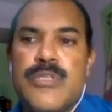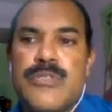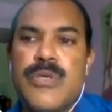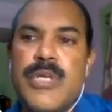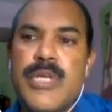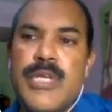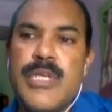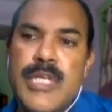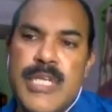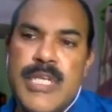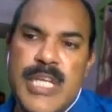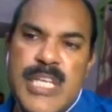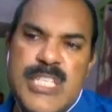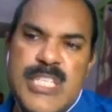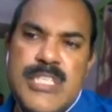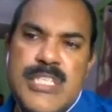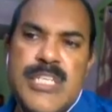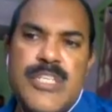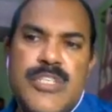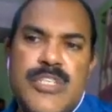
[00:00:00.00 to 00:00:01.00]
So
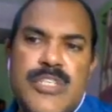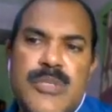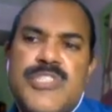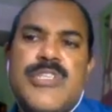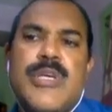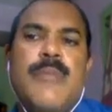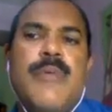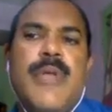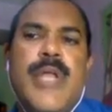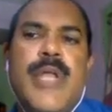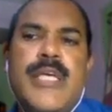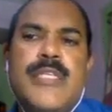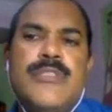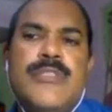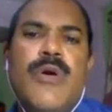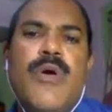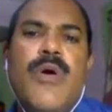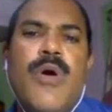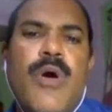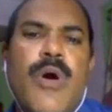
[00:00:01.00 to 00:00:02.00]
wrist need to be
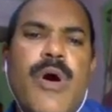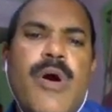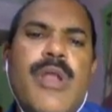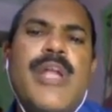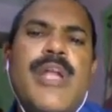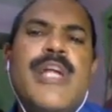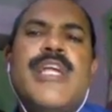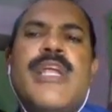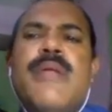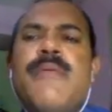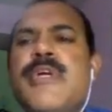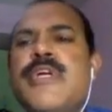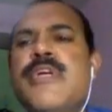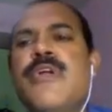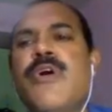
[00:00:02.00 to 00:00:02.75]
stabilized or little